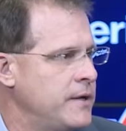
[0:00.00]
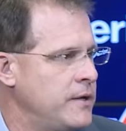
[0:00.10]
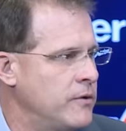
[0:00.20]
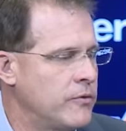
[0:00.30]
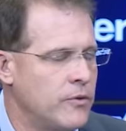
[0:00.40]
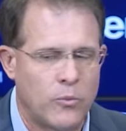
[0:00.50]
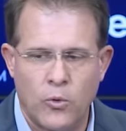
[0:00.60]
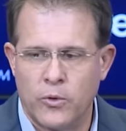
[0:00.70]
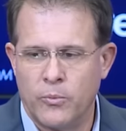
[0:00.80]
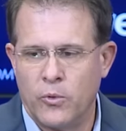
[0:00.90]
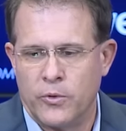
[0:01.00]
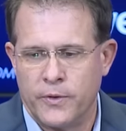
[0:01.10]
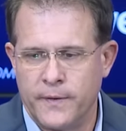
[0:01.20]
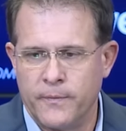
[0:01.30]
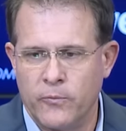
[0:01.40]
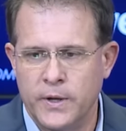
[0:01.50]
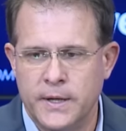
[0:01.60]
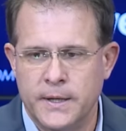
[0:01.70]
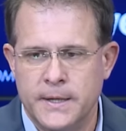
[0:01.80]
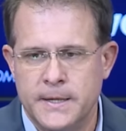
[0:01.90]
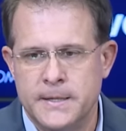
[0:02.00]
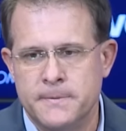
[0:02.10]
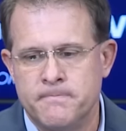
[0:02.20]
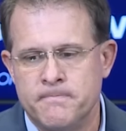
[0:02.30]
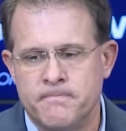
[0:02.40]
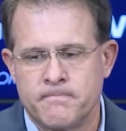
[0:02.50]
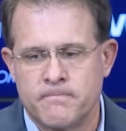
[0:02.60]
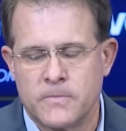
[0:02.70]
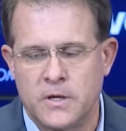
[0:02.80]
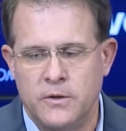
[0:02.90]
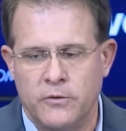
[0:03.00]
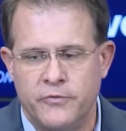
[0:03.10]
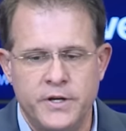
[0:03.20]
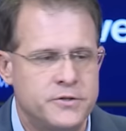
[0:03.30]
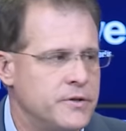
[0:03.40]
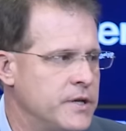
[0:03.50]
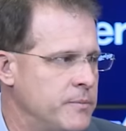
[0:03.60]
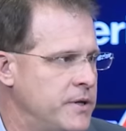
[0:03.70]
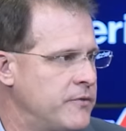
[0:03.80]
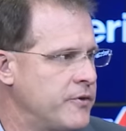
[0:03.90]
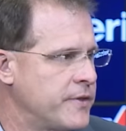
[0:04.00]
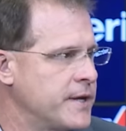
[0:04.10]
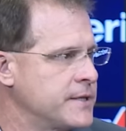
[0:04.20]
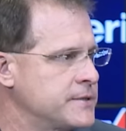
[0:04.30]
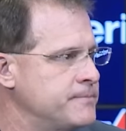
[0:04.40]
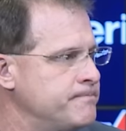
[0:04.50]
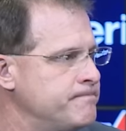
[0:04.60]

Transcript: you know, more and more that we can, you know, feature them in different things.